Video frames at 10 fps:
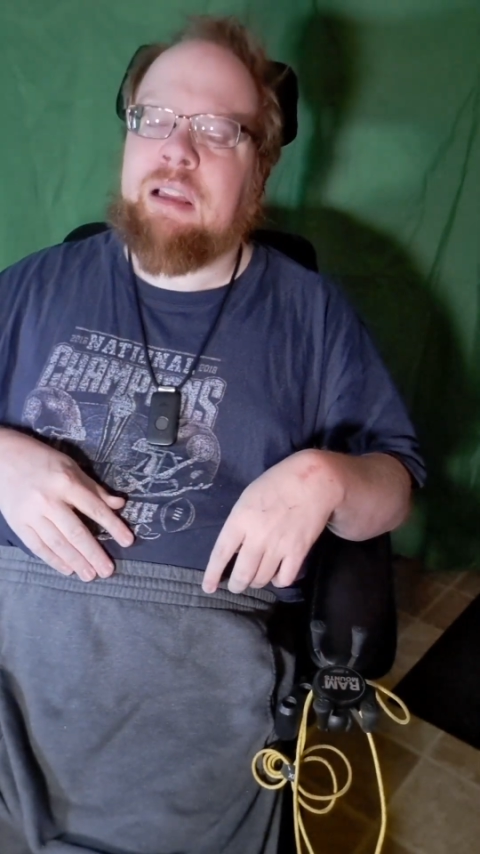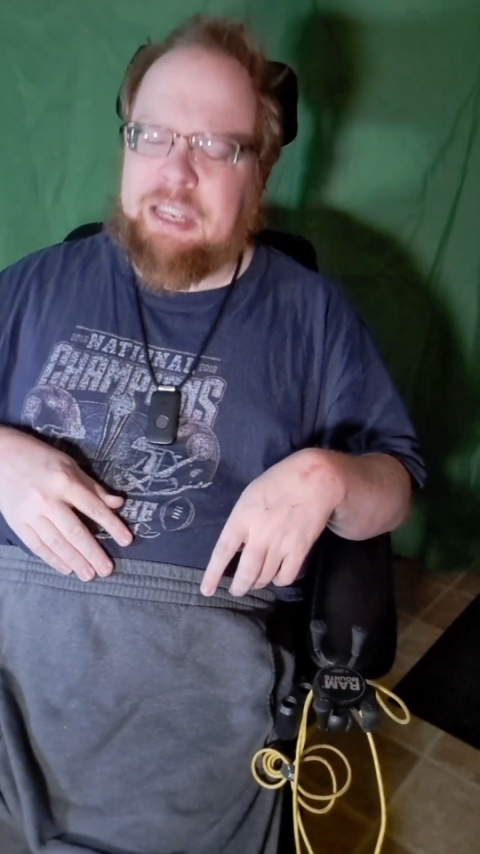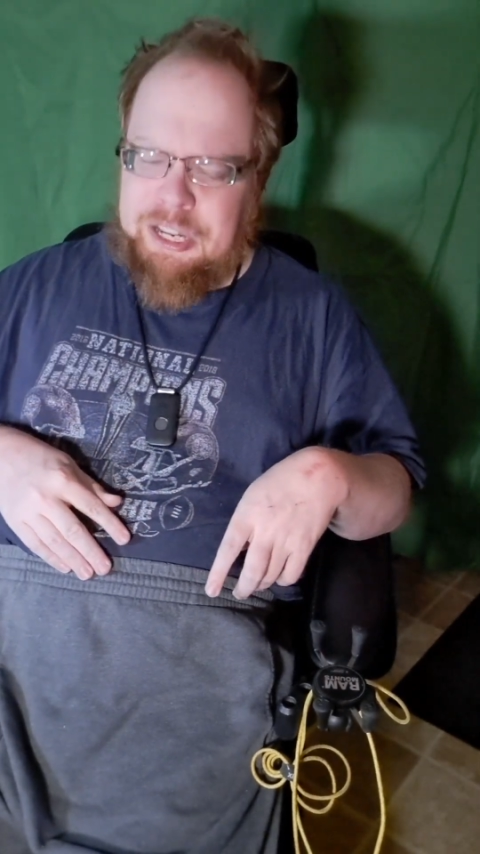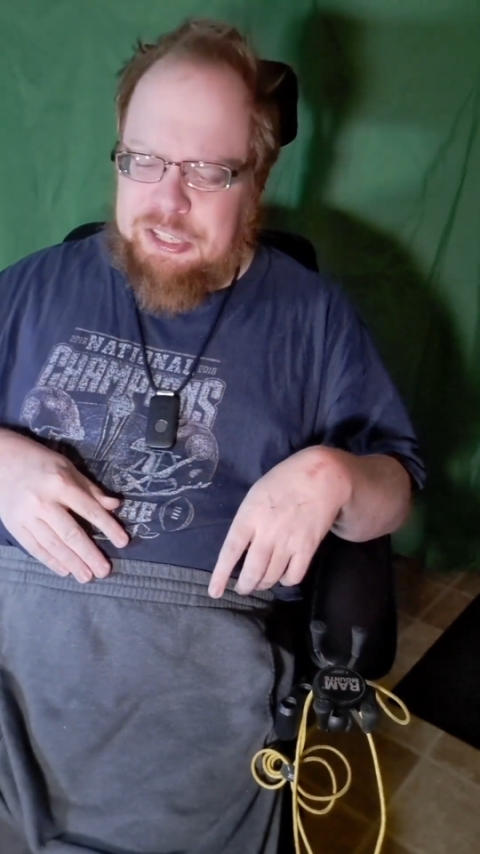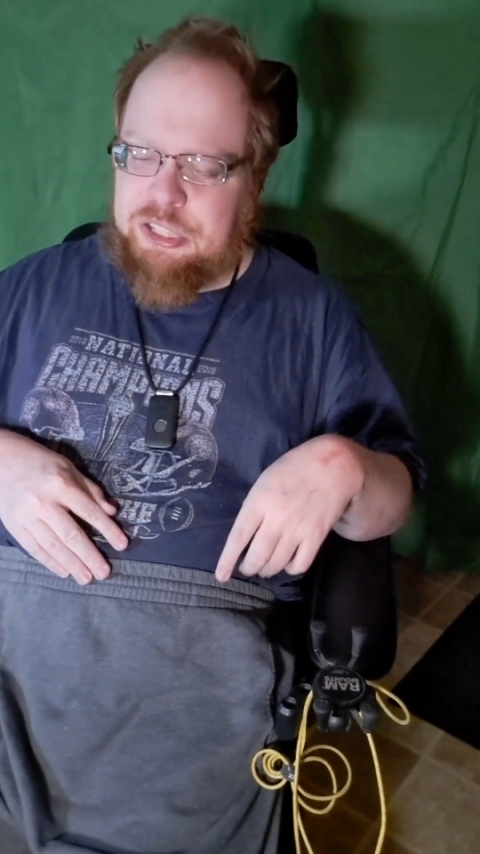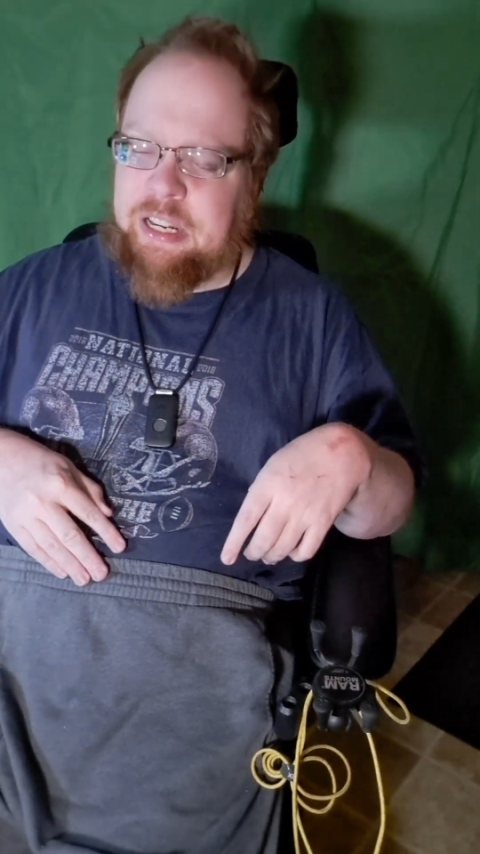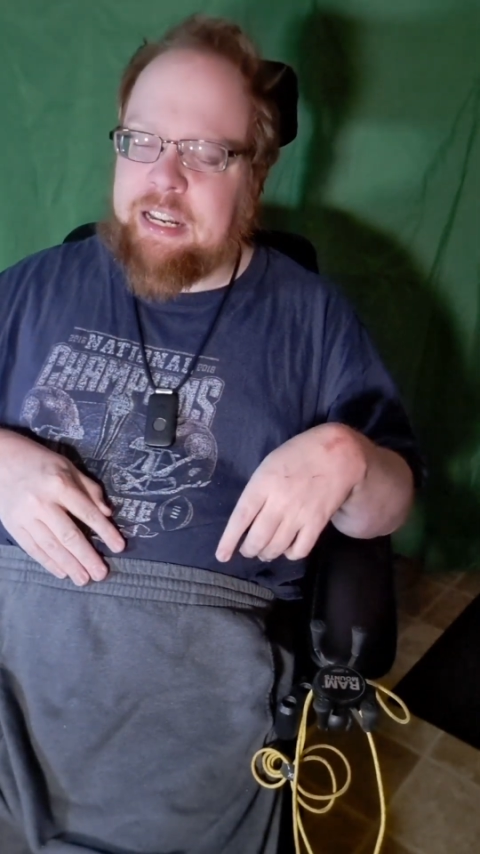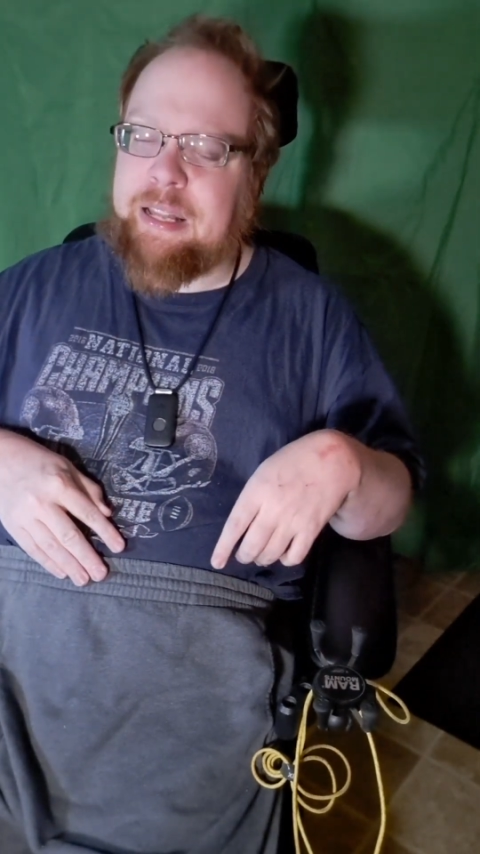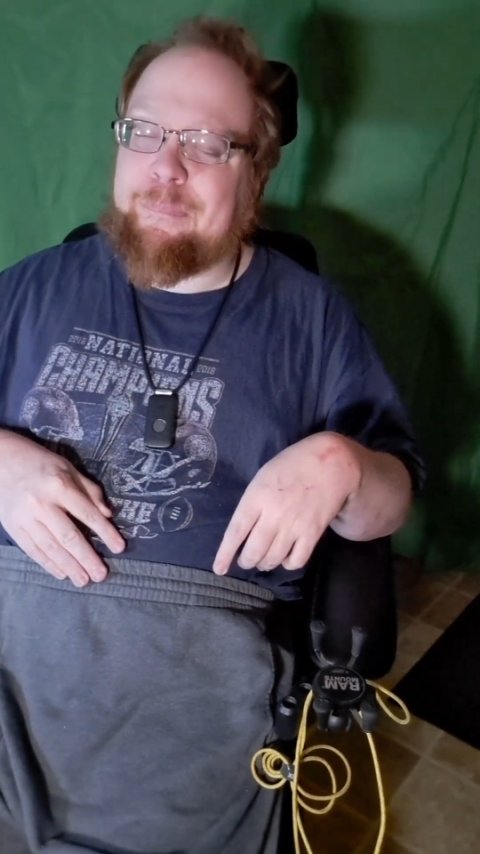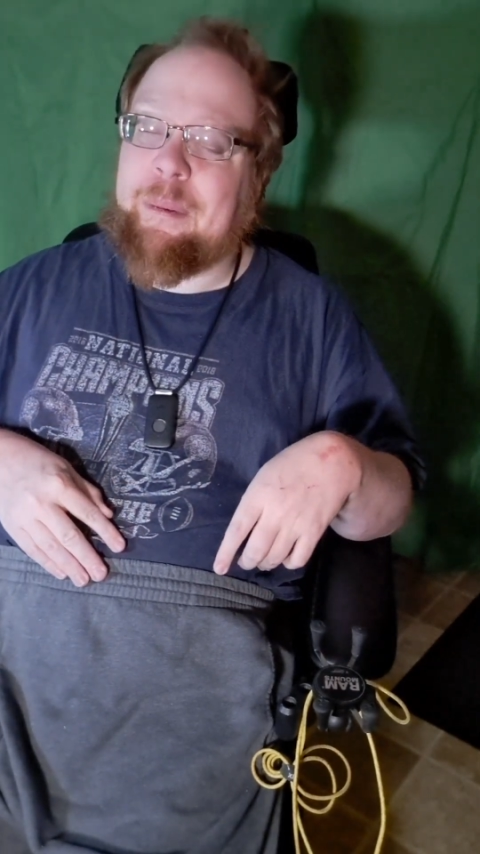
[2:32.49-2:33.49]

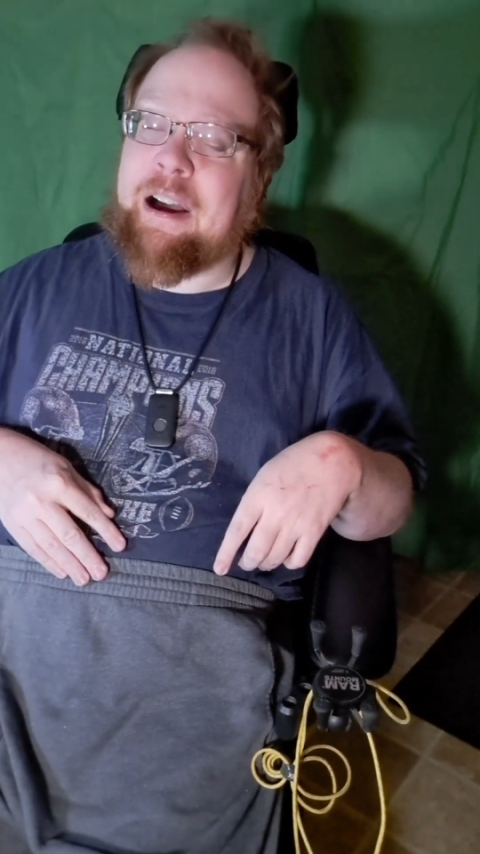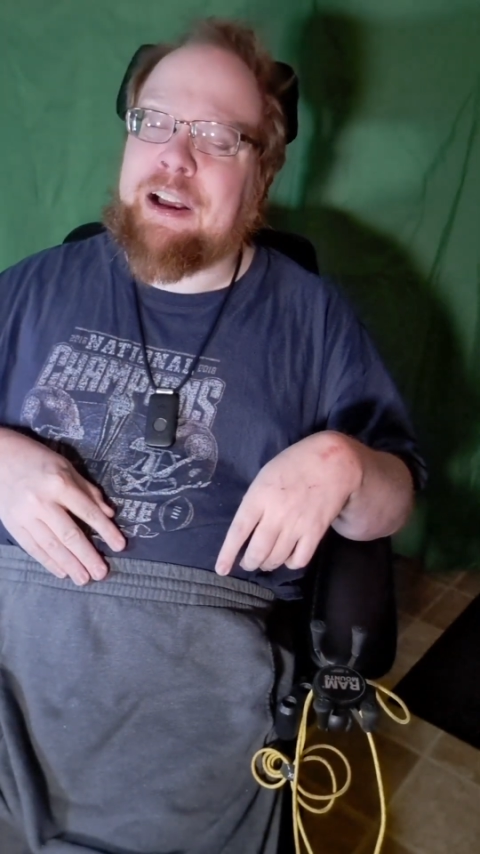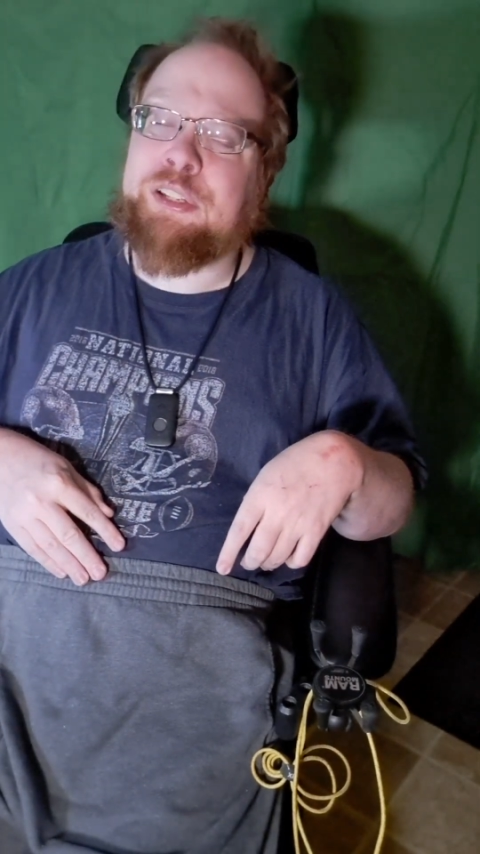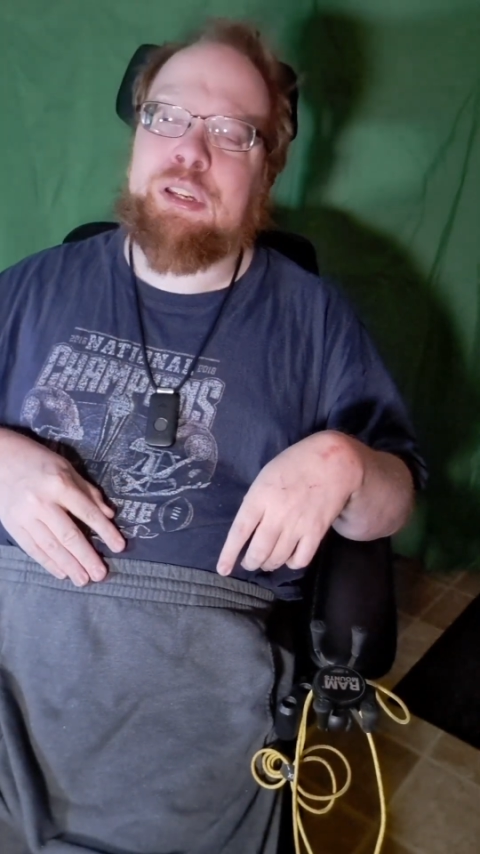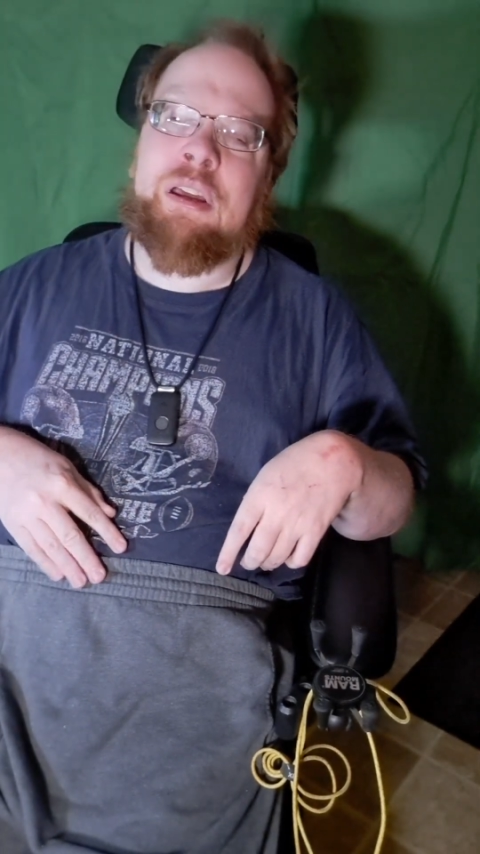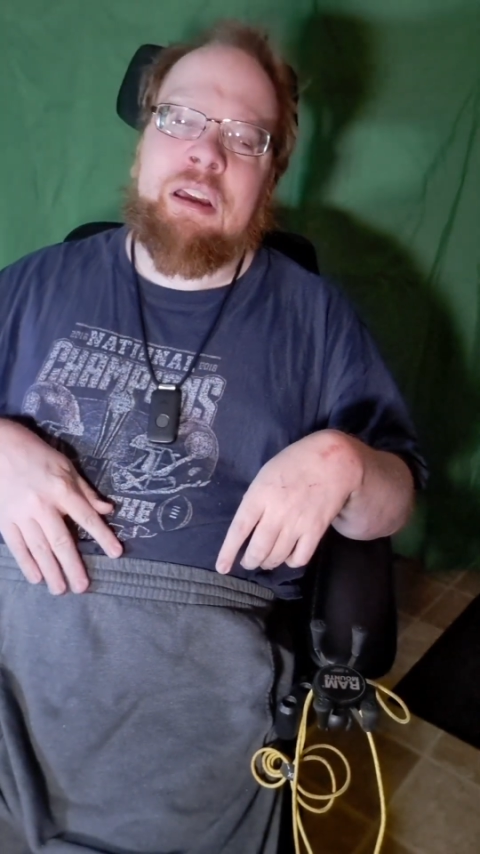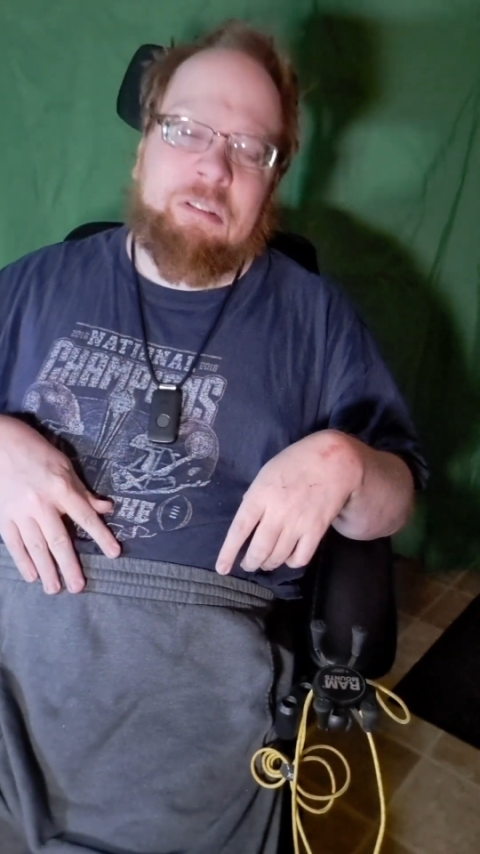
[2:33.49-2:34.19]
inside the box,